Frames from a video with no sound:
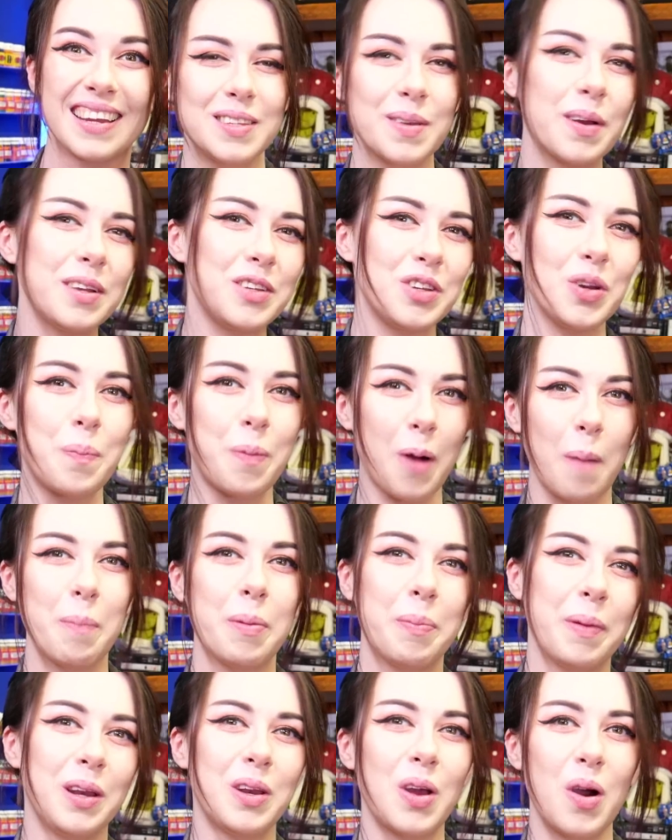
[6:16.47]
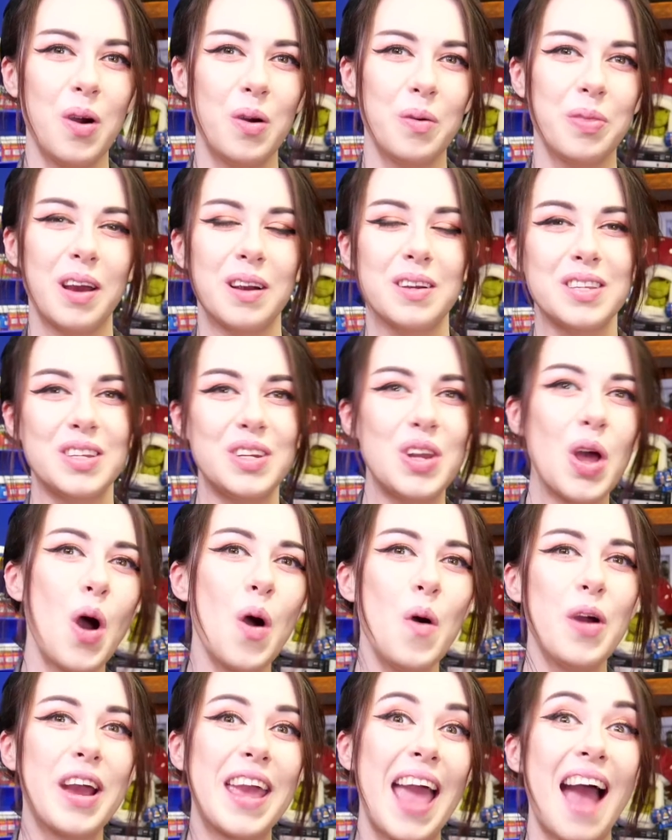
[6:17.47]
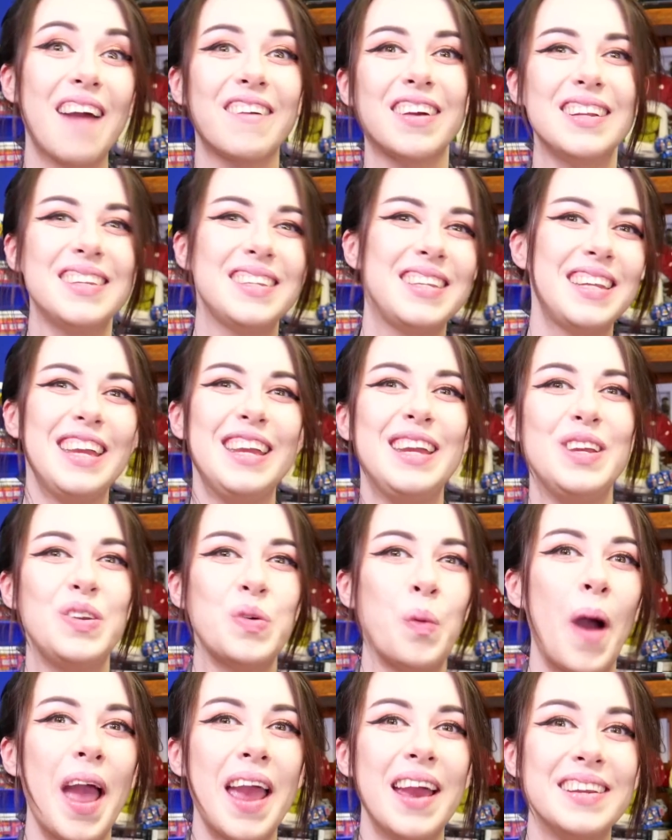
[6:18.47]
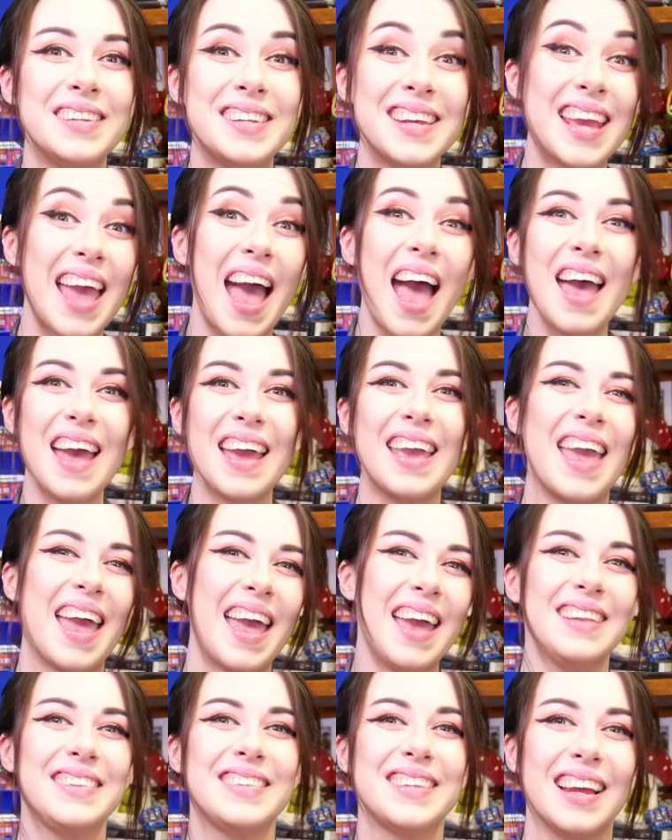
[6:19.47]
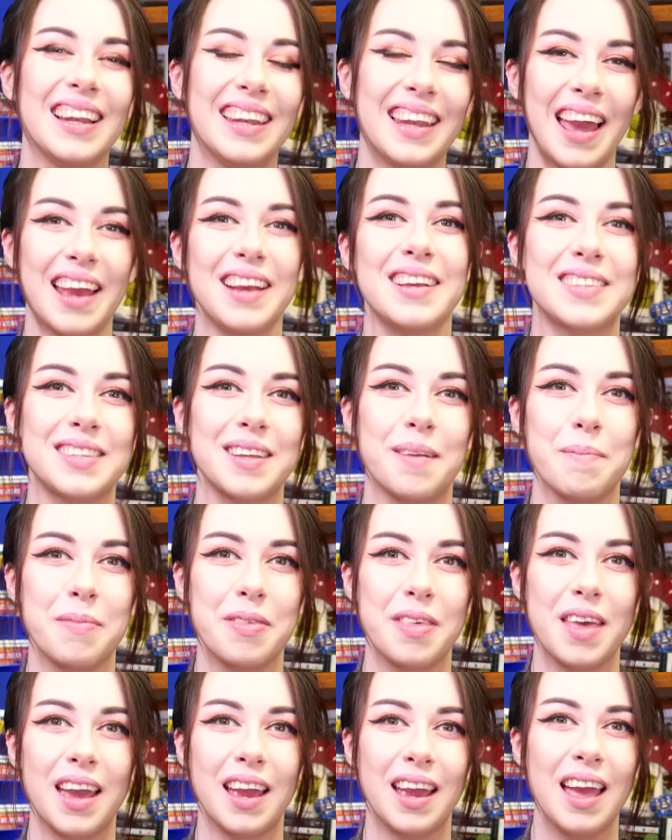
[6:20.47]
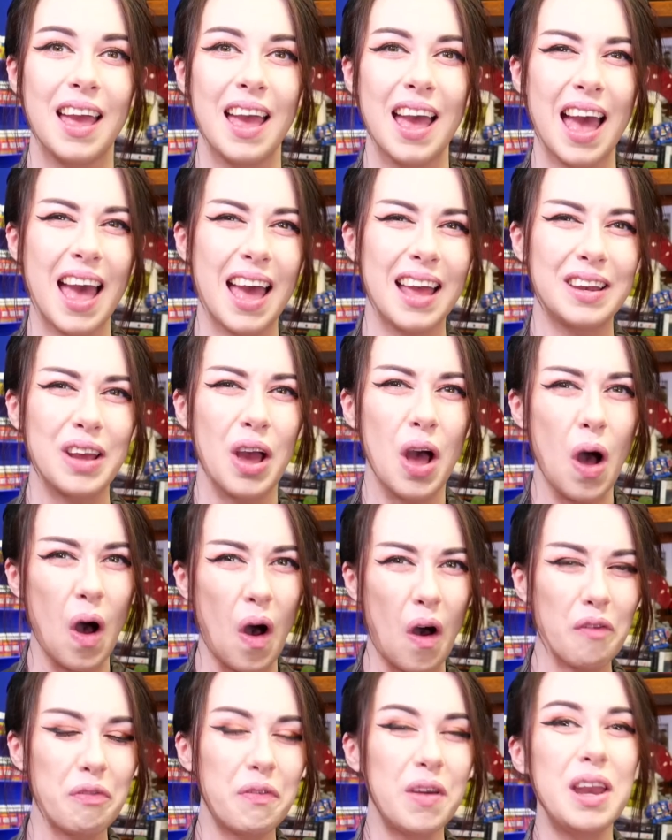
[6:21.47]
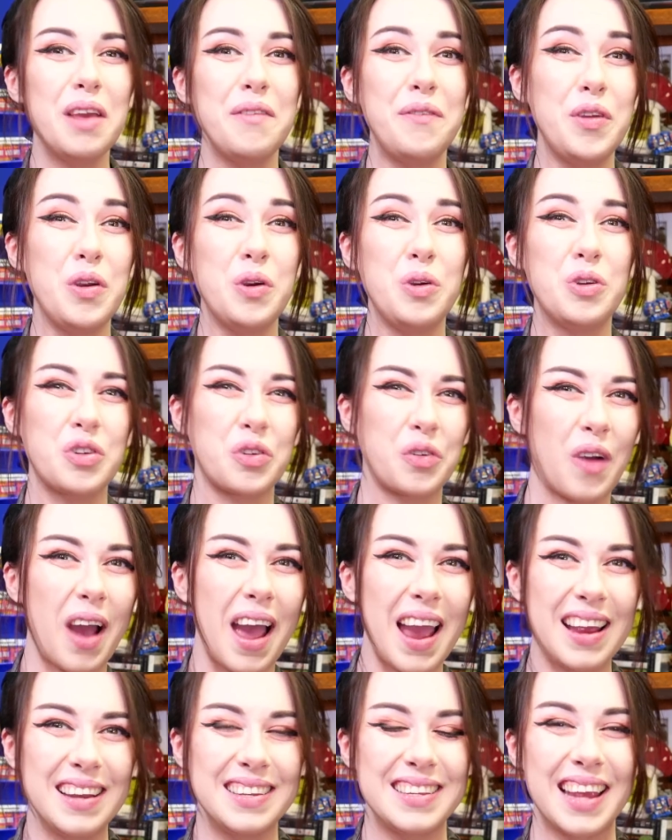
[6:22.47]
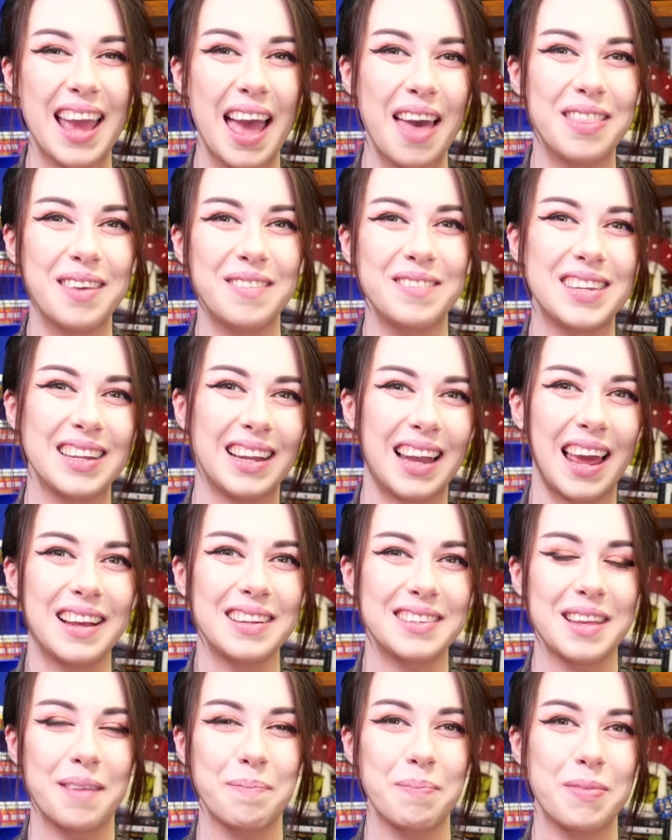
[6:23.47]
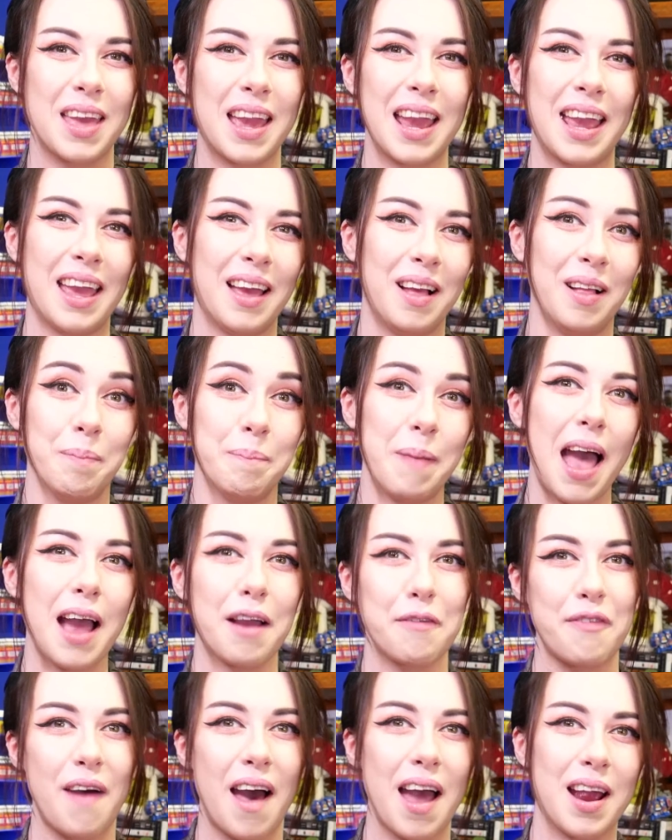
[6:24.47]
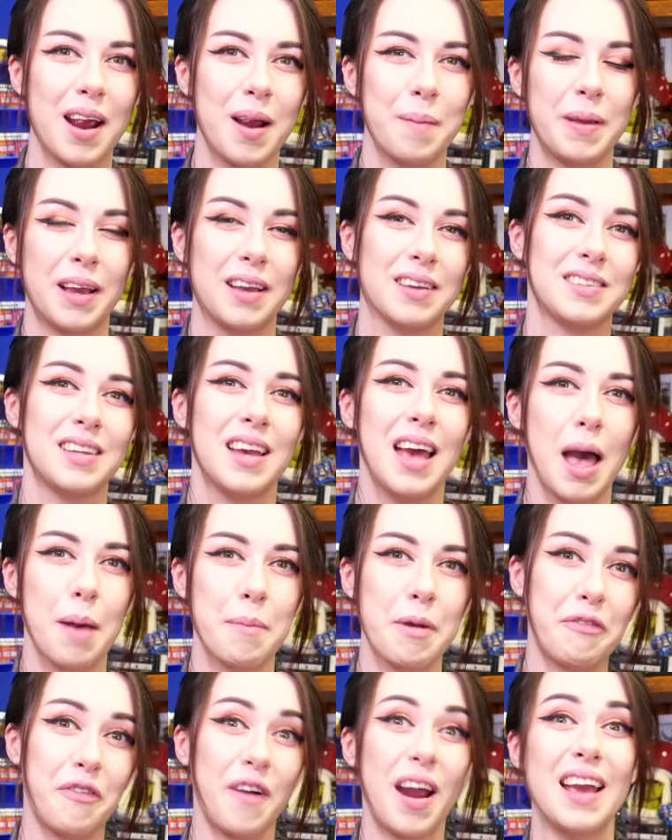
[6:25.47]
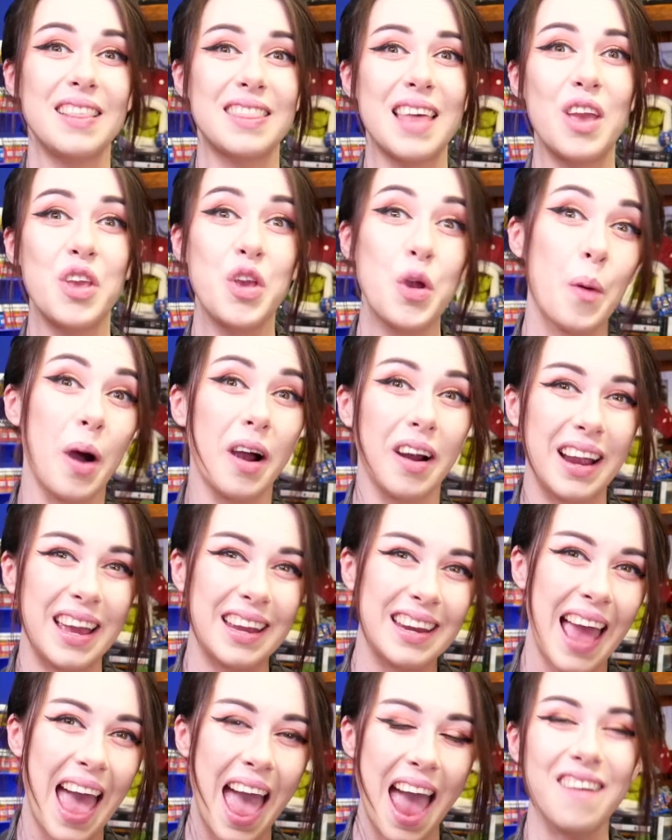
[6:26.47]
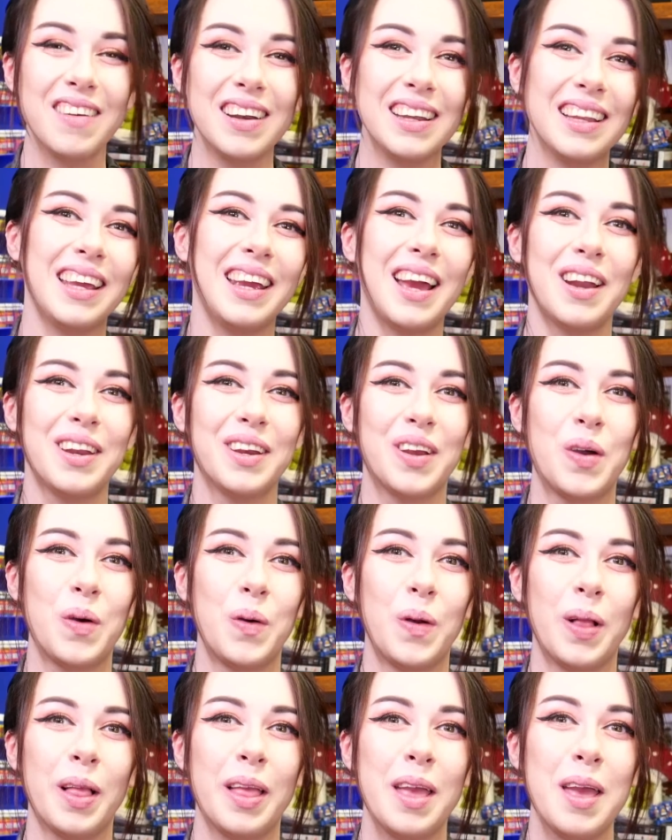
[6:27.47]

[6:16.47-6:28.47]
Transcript: So as you probably know, there's no guaranteed way to get a kid to like something, and often if you try to get them to like something, it'll backfire because I'm afraid that you are inherently uncool